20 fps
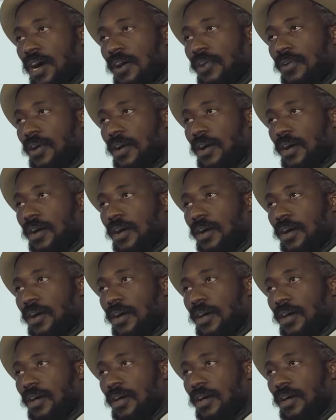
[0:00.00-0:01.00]

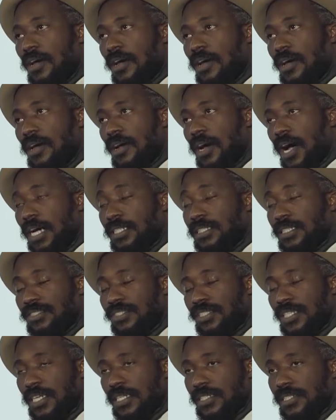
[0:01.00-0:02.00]
our art
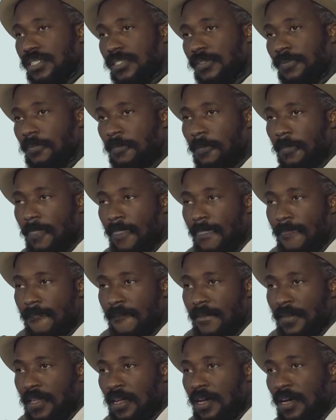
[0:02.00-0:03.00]
education,
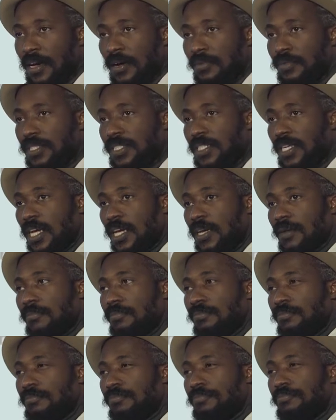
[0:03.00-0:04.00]
which
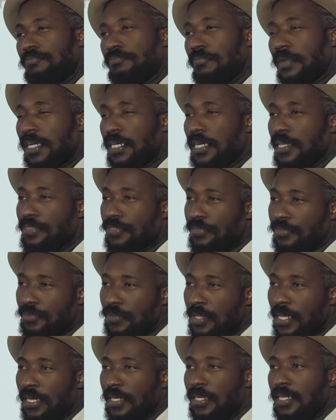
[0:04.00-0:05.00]
came mainly
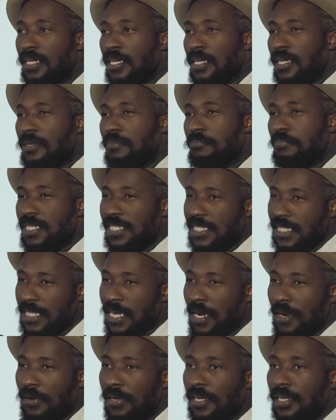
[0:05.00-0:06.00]
through the
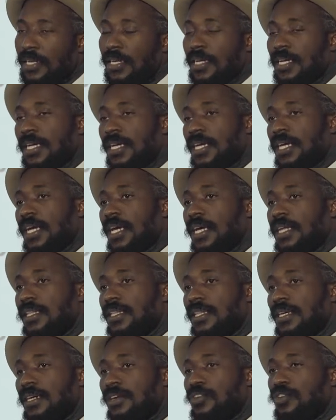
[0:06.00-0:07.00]
missionary
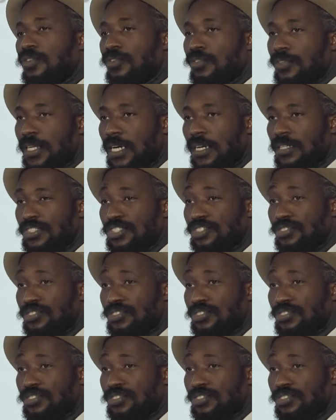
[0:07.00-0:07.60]
and the colonial